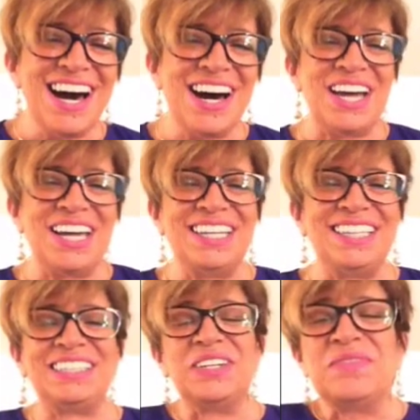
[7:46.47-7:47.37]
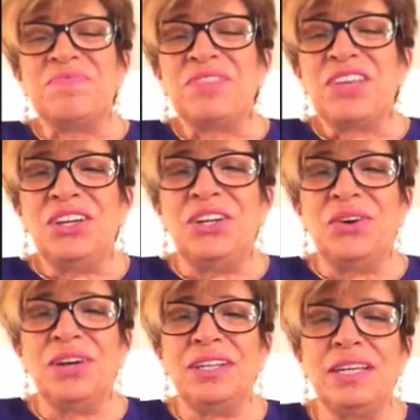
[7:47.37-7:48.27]
Uh, and, you
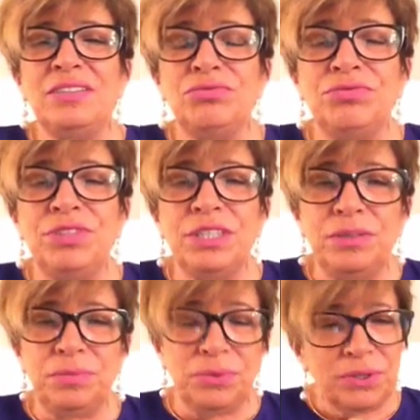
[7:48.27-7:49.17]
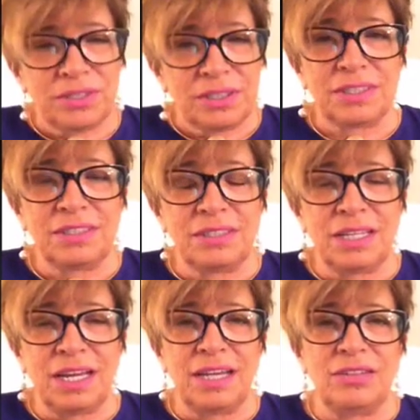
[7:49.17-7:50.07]
know, it, it's real important
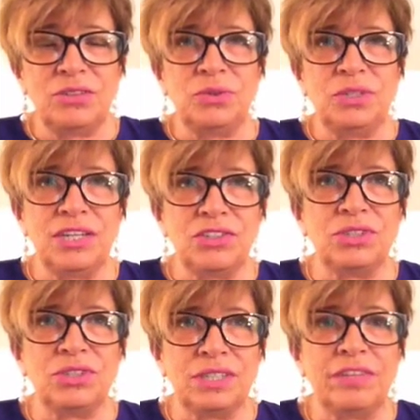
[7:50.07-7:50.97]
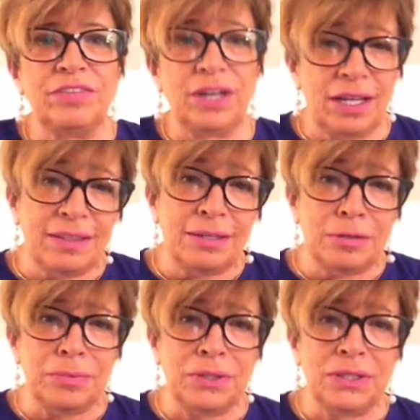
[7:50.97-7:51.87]
that you get yourself on
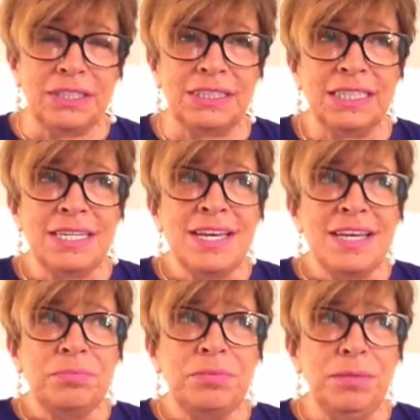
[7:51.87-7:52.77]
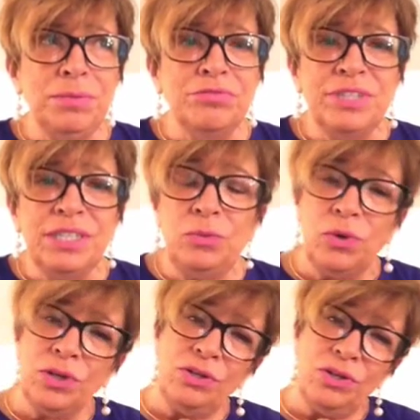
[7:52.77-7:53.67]
there because people really
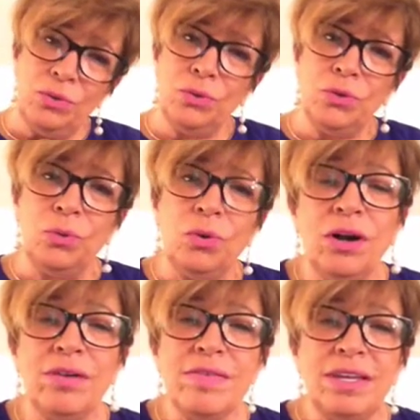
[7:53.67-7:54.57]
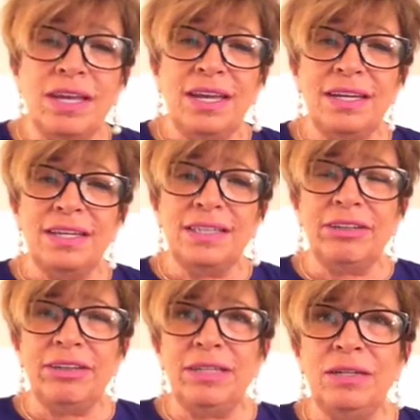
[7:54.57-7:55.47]
want to know who you are.
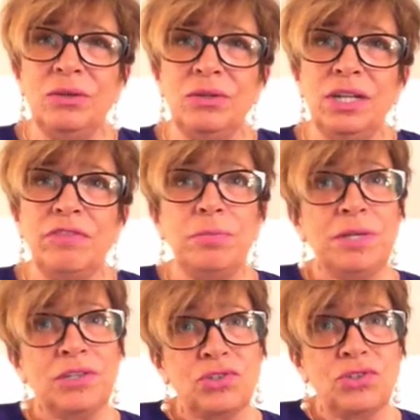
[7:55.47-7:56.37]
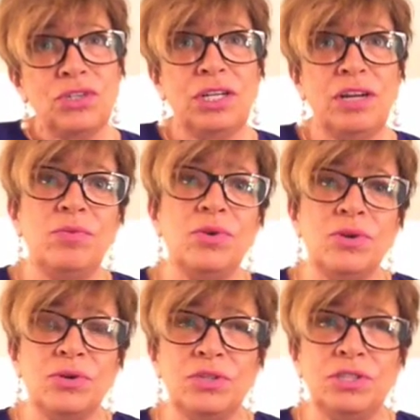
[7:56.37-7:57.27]
And, you know, you can have a picture, you can have
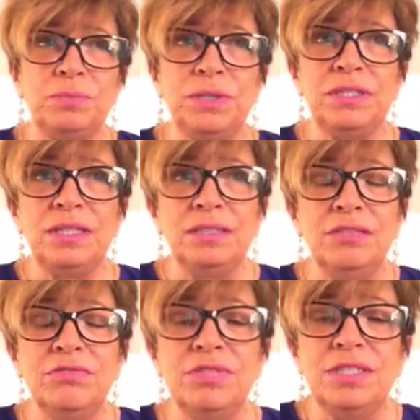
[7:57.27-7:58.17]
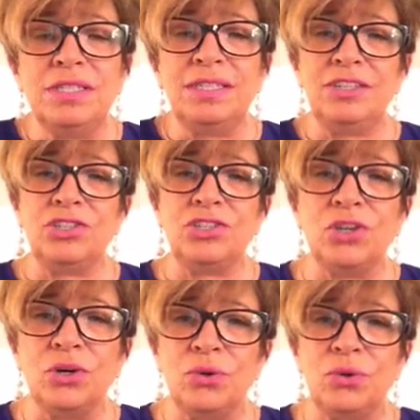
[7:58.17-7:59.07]
words, but nothing really
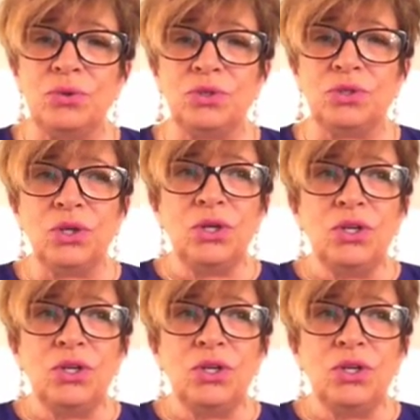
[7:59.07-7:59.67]
shows